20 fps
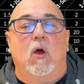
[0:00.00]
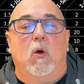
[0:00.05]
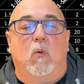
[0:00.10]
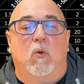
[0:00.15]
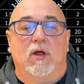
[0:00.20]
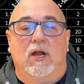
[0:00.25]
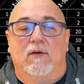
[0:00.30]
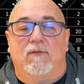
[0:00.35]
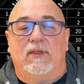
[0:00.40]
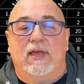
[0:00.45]

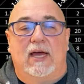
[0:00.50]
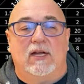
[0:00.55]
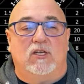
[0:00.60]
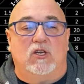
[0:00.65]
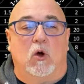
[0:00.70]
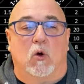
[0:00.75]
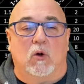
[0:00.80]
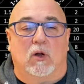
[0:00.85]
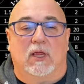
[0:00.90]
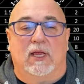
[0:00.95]
whatever that
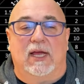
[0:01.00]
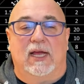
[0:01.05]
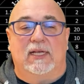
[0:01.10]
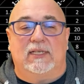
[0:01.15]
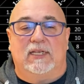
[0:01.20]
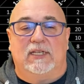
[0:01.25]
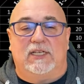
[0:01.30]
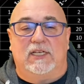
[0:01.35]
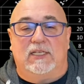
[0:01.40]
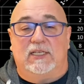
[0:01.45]
total
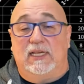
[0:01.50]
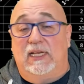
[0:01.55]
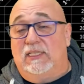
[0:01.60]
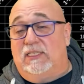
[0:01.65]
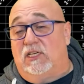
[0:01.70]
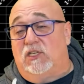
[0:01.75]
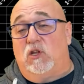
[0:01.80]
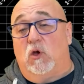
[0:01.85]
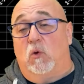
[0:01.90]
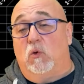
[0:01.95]
is, it just
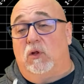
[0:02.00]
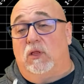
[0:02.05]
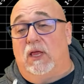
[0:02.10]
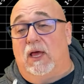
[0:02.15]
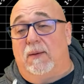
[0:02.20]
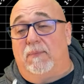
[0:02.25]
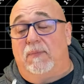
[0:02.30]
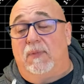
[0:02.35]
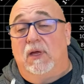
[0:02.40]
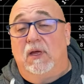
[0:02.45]
needs to total
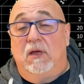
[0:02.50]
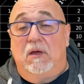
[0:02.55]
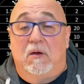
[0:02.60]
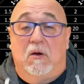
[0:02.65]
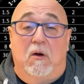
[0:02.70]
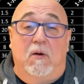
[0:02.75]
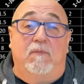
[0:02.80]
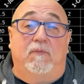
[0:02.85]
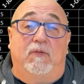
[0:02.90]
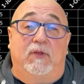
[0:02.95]
up,
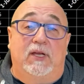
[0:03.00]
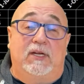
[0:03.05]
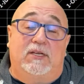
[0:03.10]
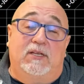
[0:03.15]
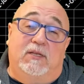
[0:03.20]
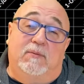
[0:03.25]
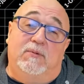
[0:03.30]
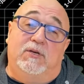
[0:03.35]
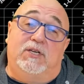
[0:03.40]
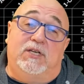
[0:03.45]
hopefully,
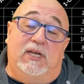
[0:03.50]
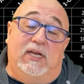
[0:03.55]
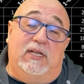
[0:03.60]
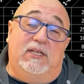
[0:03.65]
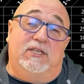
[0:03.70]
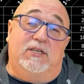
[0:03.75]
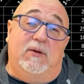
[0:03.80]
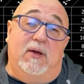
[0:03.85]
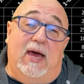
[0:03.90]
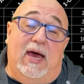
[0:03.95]
to the
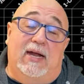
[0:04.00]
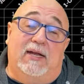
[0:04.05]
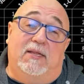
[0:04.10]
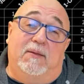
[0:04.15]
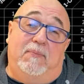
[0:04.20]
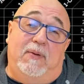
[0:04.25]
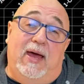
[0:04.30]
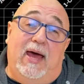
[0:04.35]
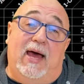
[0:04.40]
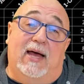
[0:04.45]
machines you had in
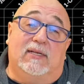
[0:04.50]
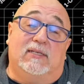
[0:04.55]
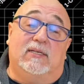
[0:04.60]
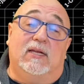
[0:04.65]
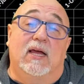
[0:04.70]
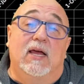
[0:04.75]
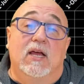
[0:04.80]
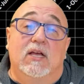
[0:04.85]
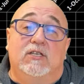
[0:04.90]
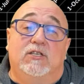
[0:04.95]
the
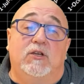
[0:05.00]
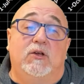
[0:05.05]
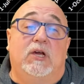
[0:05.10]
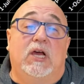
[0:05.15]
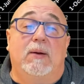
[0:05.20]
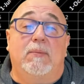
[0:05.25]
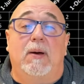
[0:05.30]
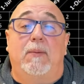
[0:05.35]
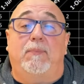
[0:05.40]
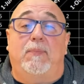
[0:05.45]
past. So you
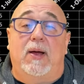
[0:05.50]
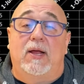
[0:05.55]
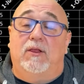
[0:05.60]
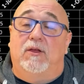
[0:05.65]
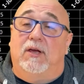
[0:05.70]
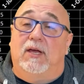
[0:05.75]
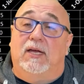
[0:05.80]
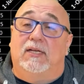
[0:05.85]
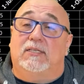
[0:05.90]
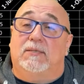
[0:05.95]
come up by
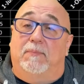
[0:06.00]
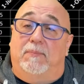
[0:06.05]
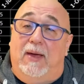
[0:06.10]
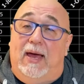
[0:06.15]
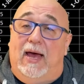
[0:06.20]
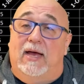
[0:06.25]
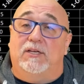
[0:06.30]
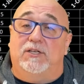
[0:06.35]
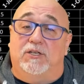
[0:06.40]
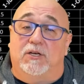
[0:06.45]
looking at some
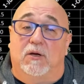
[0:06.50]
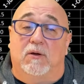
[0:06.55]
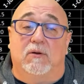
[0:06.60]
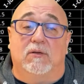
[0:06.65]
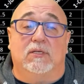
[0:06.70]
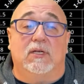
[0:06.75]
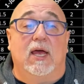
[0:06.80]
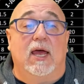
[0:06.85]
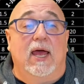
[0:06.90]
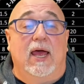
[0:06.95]
past
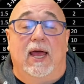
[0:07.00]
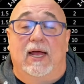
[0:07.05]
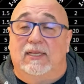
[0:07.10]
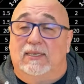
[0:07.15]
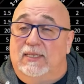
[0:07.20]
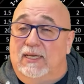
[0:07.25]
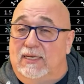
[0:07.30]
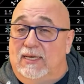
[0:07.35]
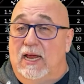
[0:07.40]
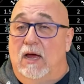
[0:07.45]
shows
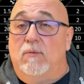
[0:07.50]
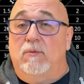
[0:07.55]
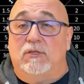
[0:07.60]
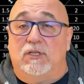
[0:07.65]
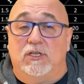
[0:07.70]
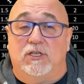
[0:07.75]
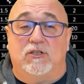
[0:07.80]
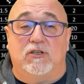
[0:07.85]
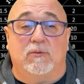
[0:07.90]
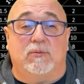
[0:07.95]
and sit down with
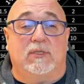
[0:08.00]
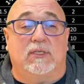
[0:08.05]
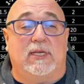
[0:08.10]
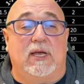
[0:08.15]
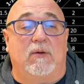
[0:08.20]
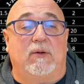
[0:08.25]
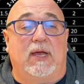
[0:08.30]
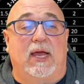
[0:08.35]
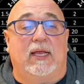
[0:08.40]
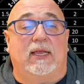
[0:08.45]
the soups and
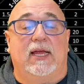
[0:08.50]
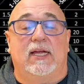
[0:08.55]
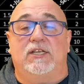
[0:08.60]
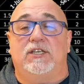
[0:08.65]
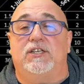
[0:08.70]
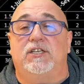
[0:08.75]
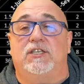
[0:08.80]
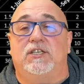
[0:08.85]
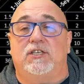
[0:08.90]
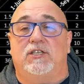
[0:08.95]
say, okay,
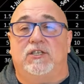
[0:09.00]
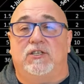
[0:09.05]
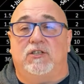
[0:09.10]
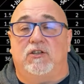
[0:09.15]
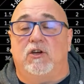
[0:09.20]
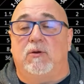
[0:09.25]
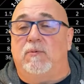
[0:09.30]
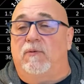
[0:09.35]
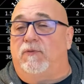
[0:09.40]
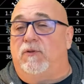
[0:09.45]
let's just
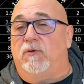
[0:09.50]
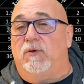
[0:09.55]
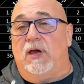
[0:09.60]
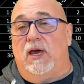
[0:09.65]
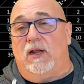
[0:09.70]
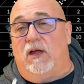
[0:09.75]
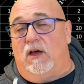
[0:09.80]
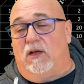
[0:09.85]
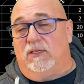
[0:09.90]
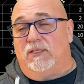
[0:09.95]
assume if you
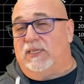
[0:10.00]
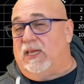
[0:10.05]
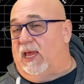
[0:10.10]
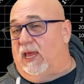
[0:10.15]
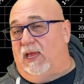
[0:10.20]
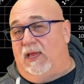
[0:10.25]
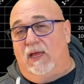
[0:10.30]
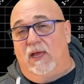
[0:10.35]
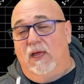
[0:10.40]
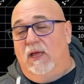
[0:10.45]
got to
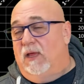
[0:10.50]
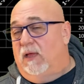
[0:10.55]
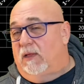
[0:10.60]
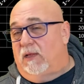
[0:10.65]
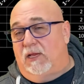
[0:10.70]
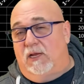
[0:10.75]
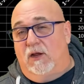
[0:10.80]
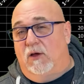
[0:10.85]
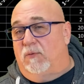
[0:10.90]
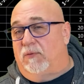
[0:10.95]
say,
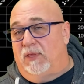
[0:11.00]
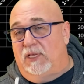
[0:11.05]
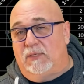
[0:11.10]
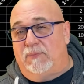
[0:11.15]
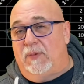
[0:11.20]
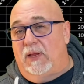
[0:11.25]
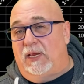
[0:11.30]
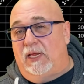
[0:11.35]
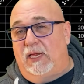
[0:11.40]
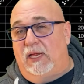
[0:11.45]
you know, this
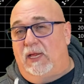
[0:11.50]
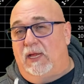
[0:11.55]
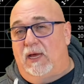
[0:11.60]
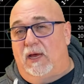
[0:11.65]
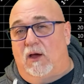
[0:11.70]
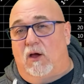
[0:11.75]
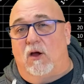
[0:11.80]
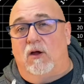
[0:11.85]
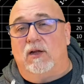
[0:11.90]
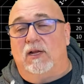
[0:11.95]
many
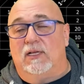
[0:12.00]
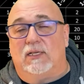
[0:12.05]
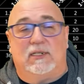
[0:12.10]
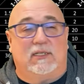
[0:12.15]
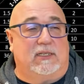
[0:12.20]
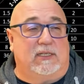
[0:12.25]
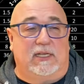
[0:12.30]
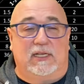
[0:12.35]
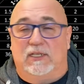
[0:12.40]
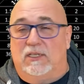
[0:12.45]

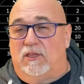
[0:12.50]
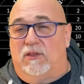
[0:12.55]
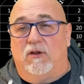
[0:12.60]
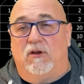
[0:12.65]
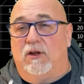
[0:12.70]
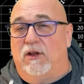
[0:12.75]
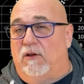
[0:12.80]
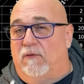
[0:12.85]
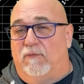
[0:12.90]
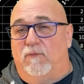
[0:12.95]
artists, these
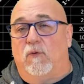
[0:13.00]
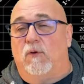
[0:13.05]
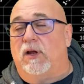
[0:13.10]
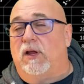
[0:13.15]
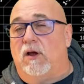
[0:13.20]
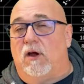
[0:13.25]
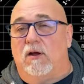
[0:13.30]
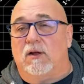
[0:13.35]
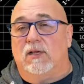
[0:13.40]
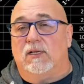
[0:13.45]
30 or
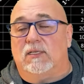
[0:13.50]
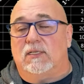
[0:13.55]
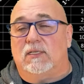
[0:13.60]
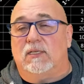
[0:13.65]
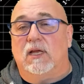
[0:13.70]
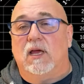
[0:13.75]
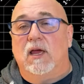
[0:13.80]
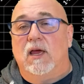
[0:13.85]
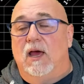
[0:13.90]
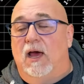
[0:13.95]
40
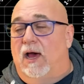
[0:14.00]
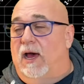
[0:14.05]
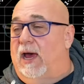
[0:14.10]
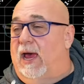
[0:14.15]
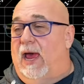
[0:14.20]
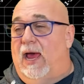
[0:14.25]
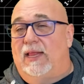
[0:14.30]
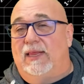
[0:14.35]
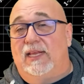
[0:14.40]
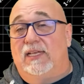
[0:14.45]
artists
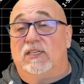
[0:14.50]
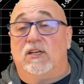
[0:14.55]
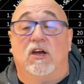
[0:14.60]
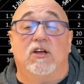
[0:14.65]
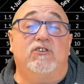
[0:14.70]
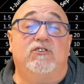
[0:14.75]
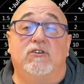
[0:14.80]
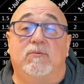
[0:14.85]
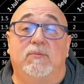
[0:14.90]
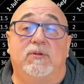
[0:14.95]
had these
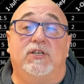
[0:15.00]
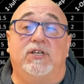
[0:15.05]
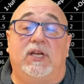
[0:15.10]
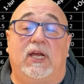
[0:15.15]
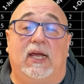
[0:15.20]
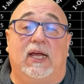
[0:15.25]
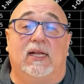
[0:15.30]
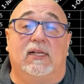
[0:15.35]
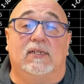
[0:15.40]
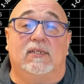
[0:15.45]
100
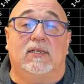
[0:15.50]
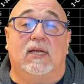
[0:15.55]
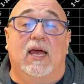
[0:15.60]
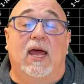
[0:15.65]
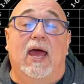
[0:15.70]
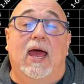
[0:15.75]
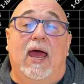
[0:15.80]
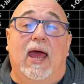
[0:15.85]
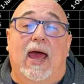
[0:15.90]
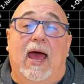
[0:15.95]
machines,
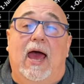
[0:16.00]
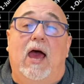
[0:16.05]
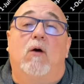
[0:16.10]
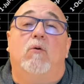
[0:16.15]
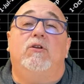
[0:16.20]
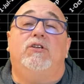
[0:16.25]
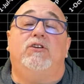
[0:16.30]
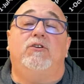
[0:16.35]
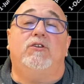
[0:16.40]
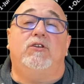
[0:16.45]
how
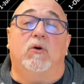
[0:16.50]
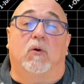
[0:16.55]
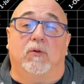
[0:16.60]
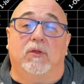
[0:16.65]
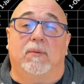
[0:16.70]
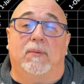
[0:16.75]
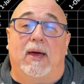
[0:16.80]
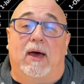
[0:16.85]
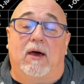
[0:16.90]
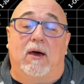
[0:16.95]
would you dole
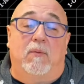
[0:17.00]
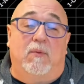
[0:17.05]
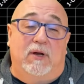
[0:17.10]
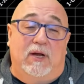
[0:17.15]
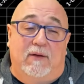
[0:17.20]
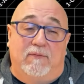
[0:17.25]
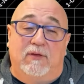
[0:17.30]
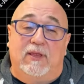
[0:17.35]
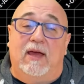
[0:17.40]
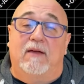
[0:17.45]
them out? And
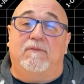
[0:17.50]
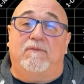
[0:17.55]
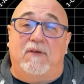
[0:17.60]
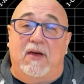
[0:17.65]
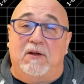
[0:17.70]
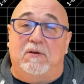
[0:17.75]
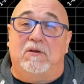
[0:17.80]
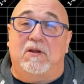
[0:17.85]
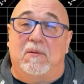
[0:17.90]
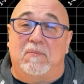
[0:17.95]
whatever that
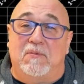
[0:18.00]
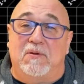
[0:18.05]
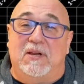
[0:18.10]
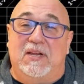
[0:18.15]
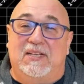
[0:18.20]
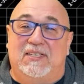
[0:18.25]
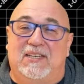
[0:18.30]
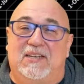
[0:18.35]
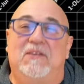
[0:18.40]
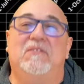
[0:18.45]
final number
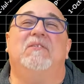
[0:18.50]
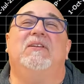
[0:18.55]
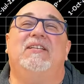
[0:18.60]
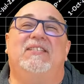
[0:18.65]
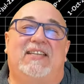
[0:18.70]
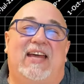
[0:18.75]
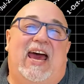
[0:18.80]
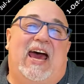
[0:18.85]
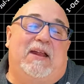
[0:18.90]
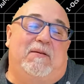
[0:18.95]
needs to do, it
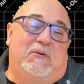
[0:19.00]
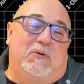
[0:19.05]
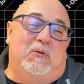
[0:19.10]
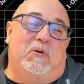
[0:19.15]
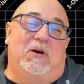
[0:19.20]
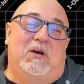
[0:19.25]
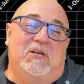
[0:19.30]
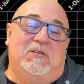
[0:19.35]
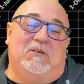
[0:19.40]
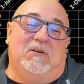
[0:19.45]
needs to add up to
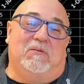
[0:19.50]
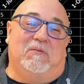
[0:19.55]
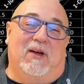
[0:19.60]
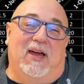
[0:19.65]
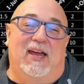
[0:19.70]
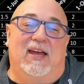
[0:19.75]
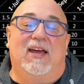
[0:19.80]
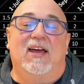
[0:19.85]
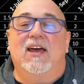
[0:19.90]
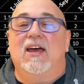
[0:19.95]
100,
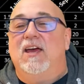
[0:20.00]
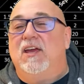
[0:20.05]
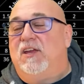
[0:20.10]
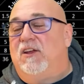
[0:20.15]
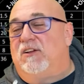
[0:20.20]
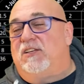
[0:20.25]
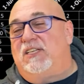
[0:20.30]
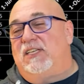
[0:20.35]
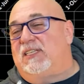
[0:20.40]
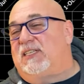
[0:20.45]
right?
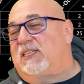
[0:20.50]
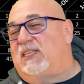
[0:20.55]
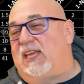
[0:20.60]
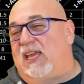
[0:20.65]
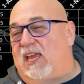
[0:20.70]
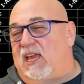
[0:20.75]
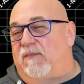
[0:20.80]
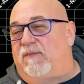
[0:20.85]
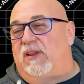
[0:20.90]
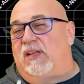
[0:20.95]
You're just
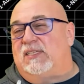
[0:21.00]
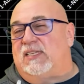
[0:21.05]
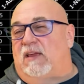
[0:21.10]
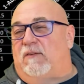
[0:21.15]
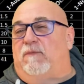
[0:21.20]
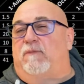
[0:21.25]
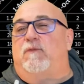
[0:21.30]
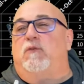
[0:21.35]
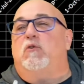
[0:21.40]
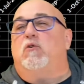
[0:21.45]
thinking of it as
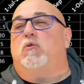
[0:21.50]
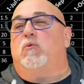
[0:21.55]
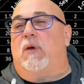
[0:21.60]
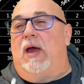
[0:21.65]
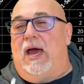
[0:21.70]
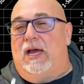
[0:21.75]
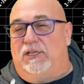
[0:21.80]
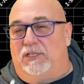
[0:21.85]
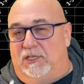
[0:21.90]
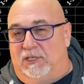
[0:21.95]
like food
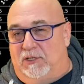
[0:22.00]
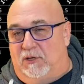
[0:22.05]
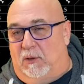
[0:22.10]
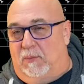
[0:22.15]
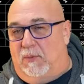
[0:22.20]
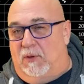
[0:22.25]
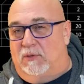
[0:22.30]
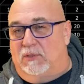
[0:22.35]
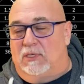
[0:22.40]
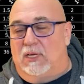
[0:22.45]
rations
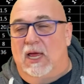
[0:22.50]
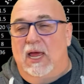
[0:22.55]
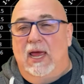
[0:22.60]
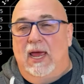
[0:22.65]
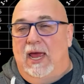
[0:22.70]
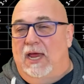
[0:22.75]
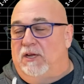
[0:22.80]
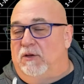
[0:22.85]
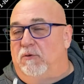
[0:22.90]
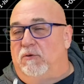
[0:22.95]
almost.
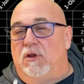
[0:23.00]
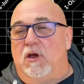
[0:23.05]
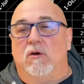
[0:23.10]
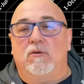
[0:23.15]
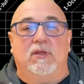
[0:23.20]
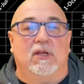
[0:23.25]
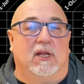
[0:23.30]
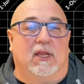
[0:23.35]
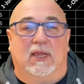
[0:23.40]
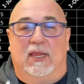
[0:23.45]
And you
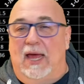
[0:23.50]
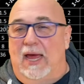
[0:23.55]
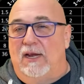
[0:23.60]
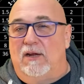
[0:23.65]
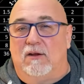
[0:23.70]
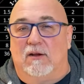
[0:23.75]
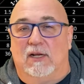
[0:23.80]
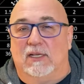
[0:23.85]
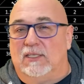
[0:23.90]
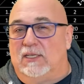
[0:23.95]
know that a
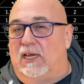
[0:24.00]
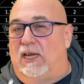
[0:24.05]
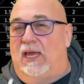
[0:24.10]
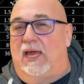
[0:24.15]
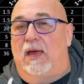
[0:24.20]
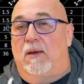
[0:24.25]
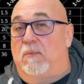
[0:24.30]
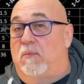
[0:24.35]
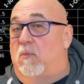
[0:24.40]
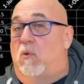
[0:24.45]
lighter is going to
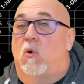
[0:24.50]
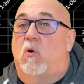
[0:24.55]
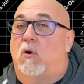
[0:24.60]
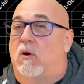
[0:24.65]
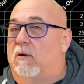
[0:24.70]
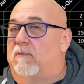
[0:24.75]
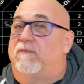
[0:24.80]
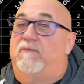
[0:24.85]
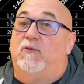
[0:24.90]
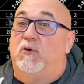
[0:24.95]
get
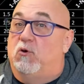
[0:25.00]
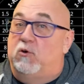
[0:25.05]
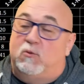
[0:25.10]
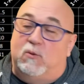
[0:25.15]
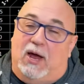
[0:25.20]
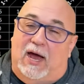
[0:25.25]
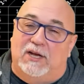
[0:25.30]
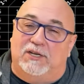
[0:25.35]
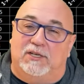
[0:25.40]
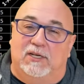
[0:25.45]
more food
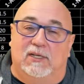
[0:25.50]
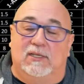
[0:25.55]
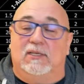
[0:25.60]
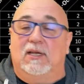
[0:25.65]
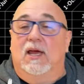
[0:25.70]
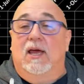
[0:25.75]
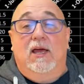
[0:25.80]
rations